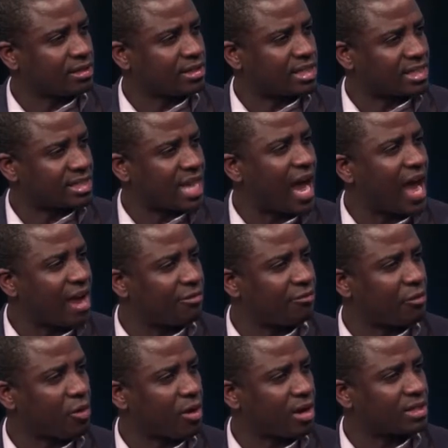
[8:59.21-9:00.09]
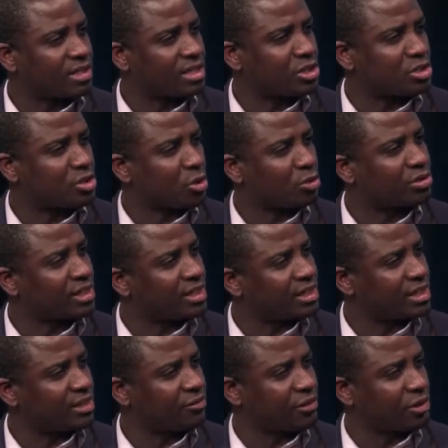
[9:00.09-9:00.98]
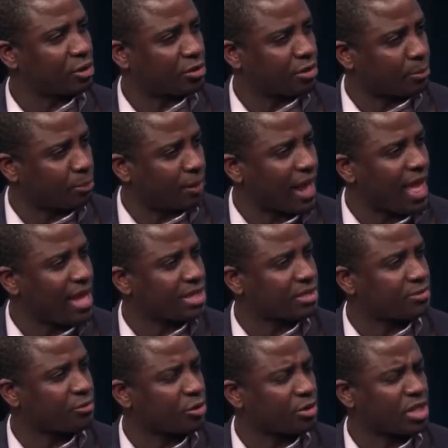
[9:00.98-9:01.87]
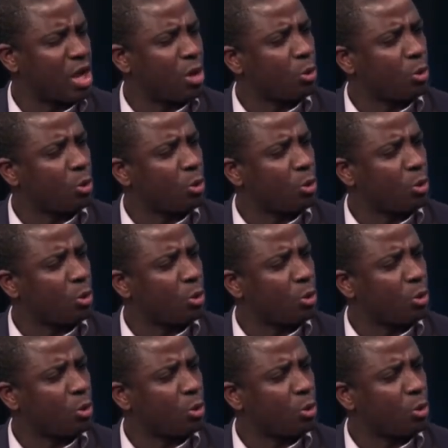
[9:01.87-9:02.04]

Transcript: desire for us is totally different, or the plans for it.